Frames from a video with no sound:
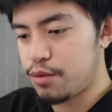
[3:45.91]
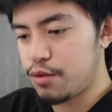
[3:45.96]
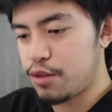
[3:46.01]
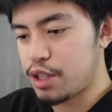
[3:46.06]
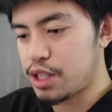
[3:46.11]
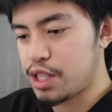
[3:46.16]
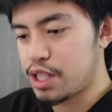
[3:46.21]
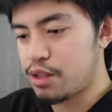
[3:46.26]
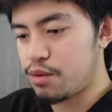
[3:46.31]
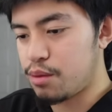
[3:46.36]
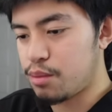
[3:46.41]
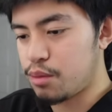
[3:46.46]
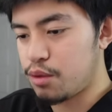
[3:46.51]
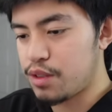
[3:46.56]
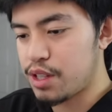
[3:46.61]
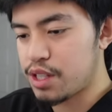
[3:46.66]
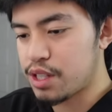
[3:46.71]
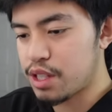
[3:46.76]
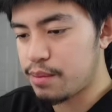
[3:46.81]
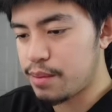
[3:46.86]
First, let's
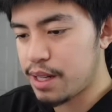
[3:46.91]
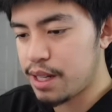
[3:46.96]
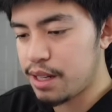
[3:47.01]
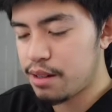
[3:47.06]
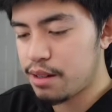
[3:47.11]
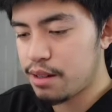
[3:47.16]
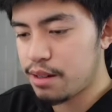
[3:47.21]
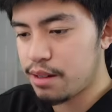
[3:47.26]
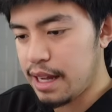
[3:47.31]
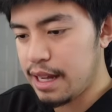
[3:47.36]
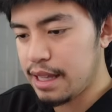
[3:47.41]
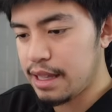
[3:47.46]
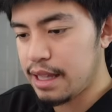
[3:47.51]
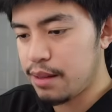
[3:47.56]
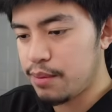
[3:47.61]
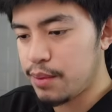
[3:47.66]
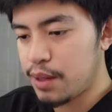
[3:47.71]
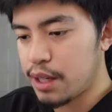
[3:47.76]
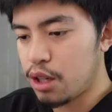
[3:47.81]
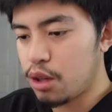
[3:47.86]
remove this command, and
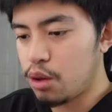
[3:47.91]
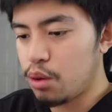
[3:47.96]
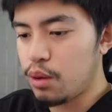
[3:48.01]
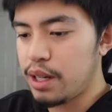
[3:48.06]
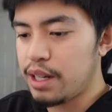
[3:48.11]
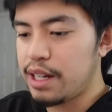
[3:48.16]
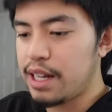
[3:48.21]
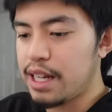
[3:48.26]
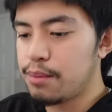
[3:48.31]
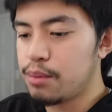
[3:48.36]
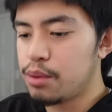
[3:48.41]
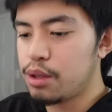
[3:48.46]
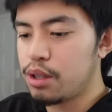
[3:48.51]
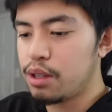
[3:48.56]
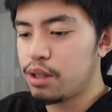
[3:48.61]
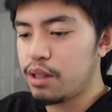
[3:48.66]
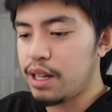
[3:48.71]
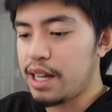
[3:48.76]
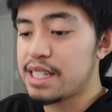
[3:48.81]
then we can go enable.